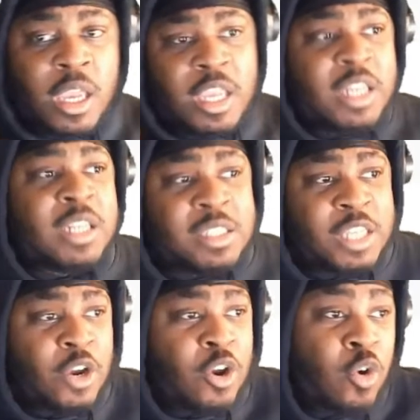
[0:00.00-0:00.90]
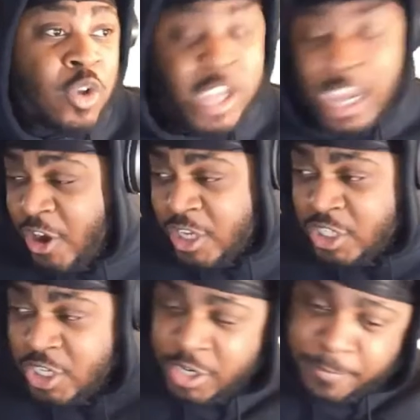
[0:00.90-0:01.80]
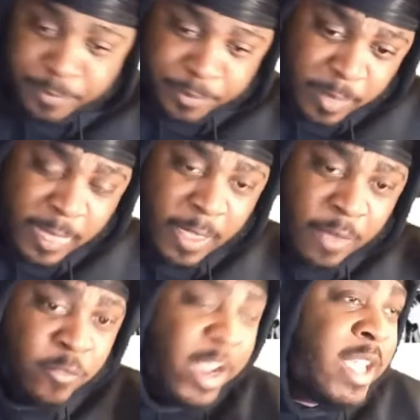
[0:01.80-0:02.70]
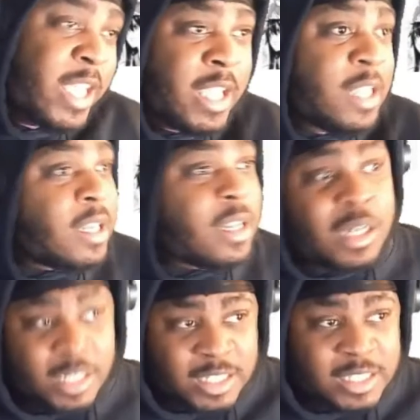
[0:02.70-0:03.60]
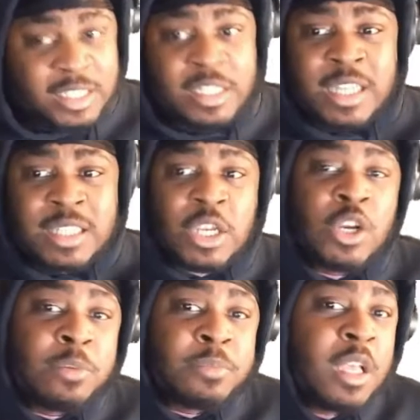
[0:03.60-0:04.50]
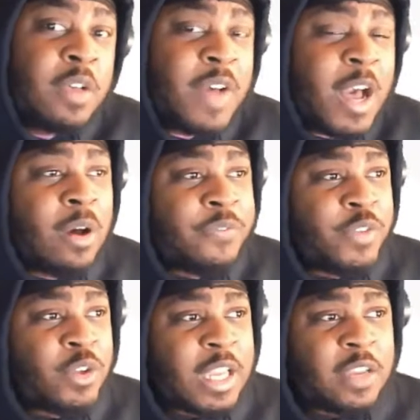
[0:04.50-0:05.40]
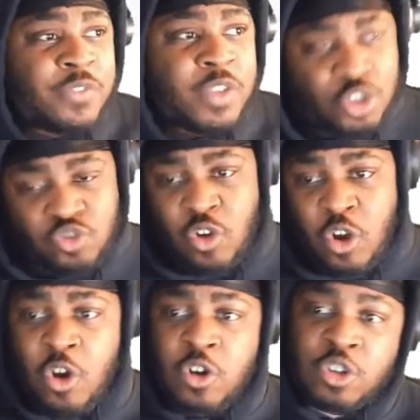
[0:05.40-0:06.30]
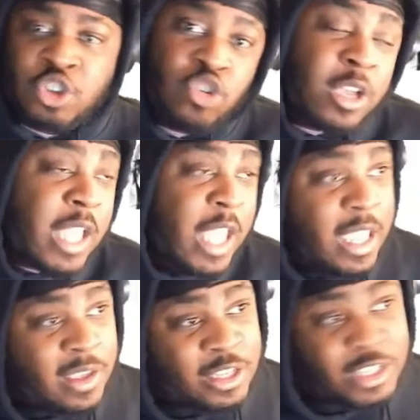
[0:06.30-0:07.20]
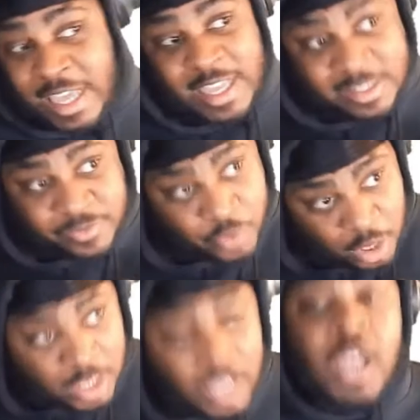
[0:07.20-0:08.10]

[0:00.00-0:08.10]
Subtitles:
Eden Zero character ranking list in terms of how I feel like if they're strong eight as fuck,